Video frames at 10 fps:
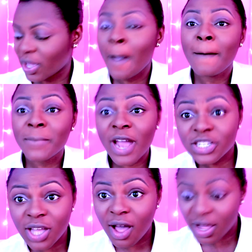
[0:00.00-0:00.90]
with
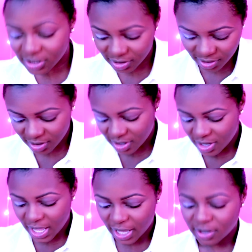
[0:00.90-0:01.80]
Precious.
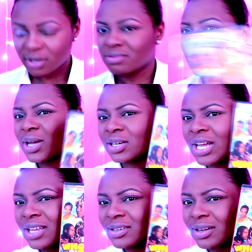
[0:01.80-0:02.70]
And who had it done?